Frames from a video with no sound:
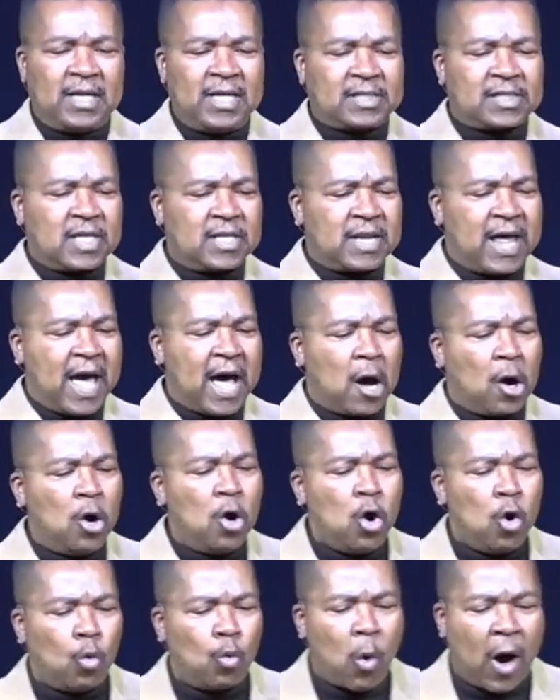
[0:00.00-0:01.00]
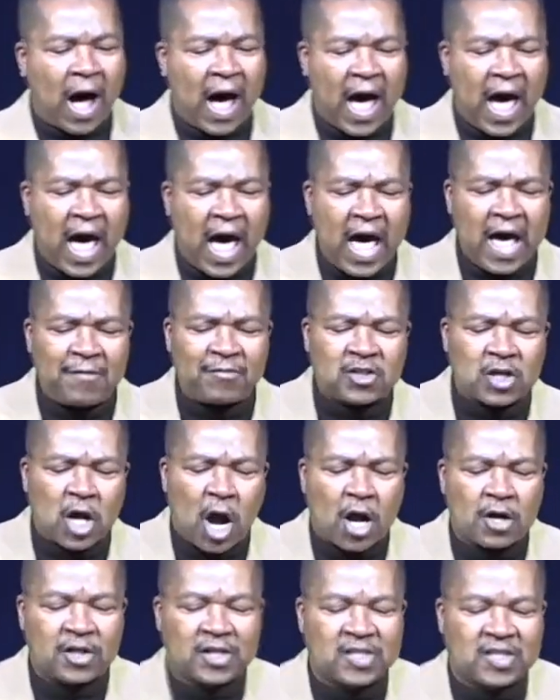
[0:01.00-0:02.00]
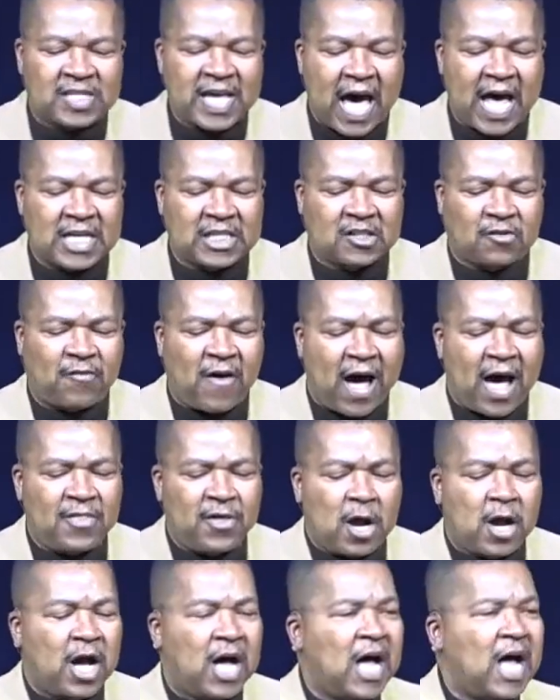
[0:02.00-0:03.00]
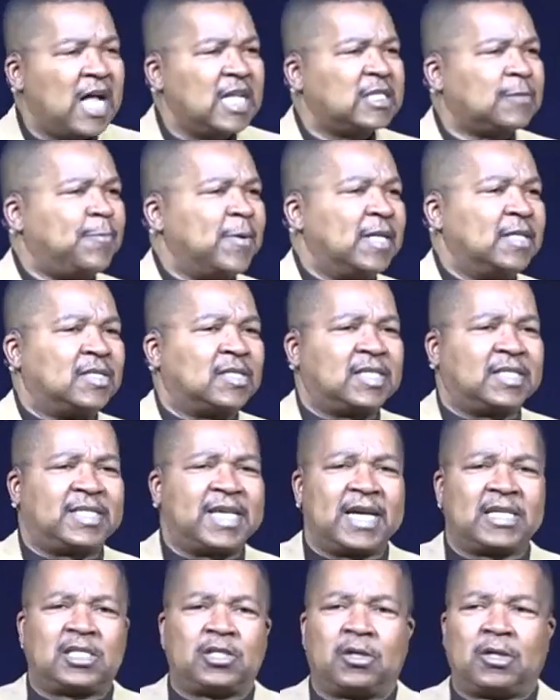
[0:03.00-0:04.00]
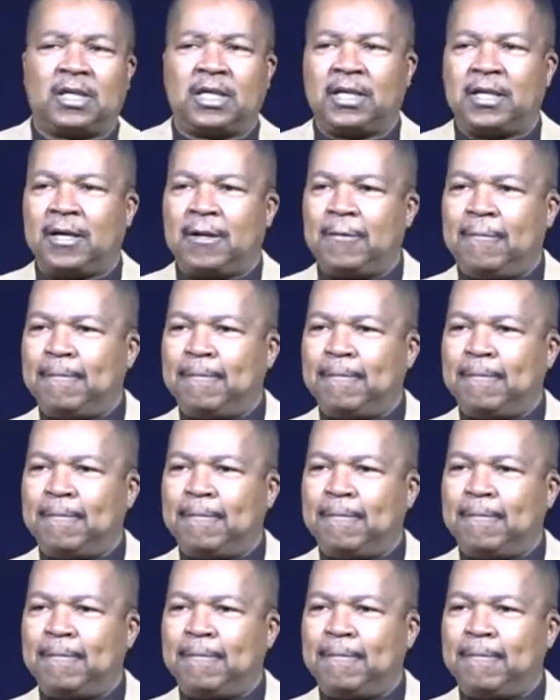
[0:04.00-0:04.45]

Listen now, wives are to satisfy their husbands sexually.